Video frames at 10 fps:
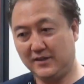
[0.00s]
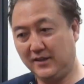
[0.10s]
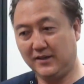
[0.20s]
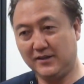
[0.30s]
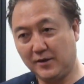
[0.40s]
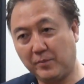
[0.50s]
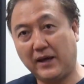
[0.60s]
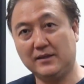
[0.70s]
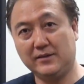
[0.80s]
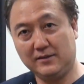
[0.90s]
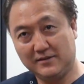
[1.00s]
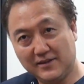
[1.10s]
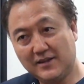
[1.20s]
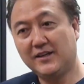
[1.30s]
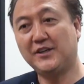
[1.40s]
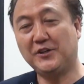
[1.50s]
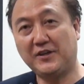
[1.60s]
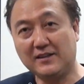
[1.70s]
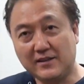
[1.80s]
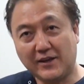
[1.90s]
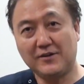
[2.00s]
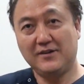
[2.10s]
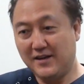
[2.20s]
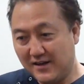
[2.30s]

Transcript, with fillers: You know, bend it here and there,